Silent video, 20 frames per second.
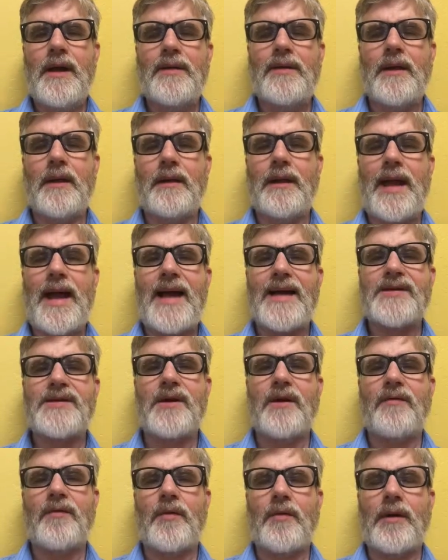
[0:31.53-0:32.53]
The last
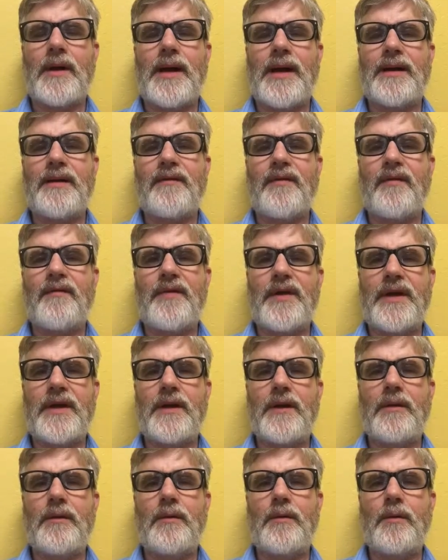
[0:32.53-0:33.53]
override of a
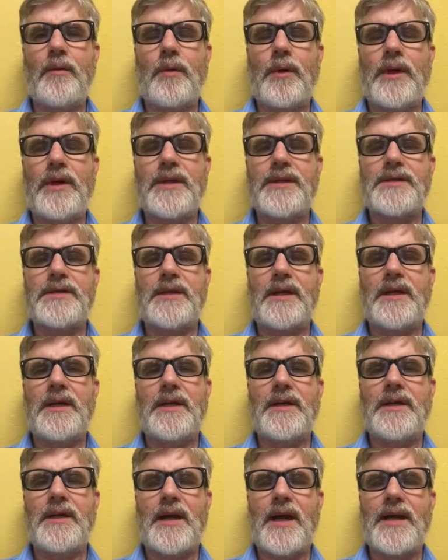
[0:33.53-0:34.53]
veto was
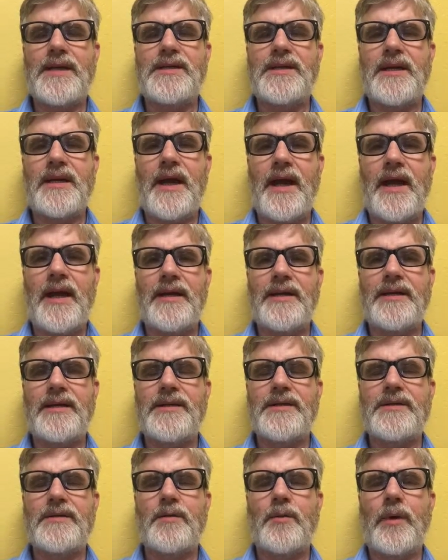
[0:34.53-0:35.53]
in the
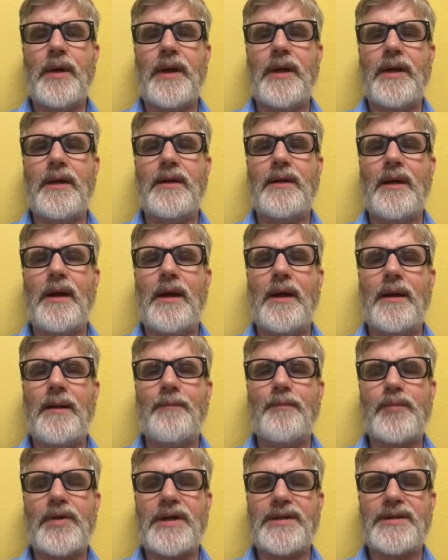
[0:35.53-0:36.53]
1980s when
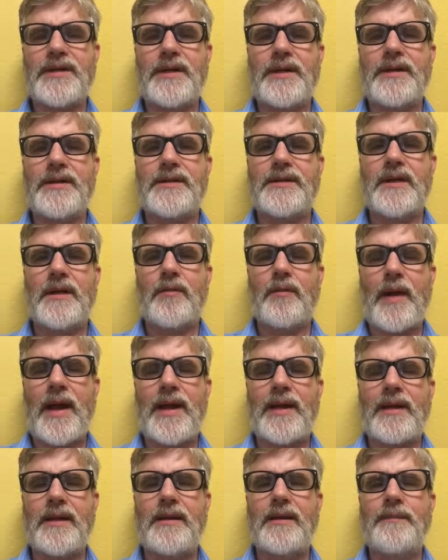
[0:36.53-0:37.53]
President
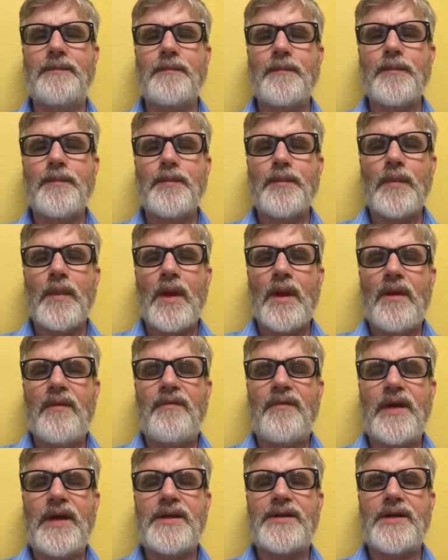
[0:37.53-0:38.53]
Reagan
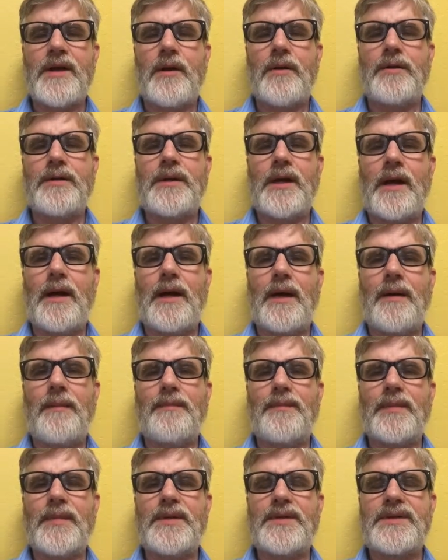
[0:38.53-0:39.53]
vetoed
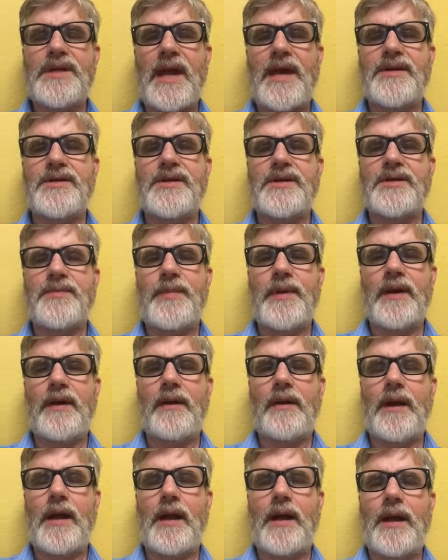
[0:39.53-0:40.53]
sanctions
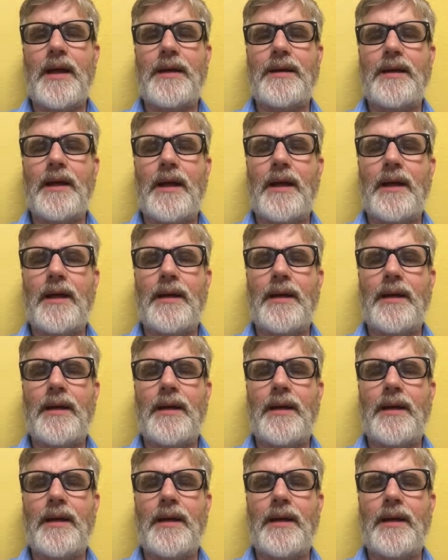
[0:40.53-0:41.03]
bill on